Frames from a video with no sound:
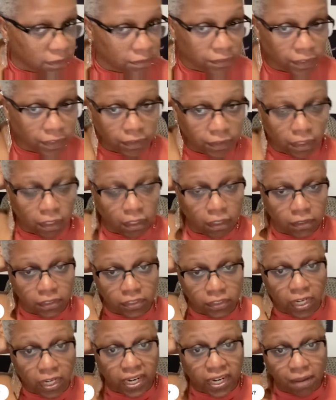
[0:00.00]
is very hard.
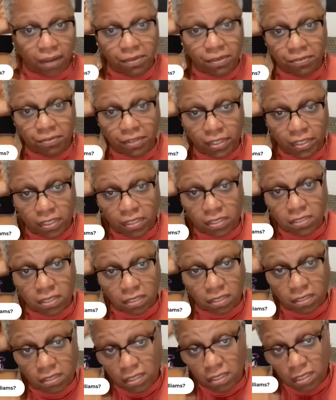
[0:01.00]
And y'all got me reading this
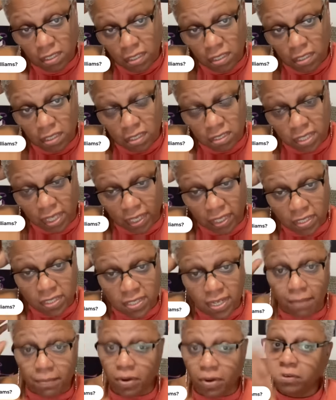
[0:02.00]
a second
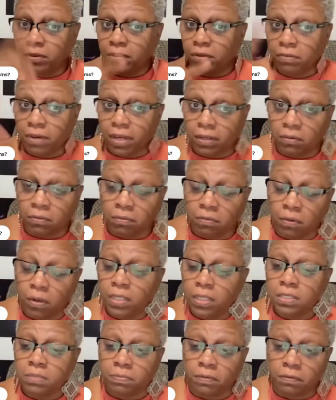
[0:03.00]
time. I only read it
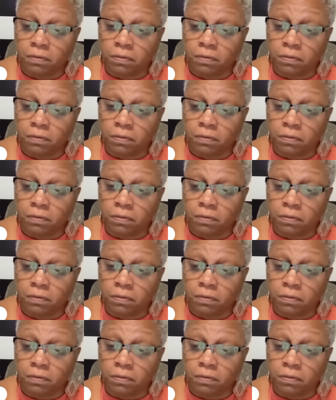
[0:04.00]
once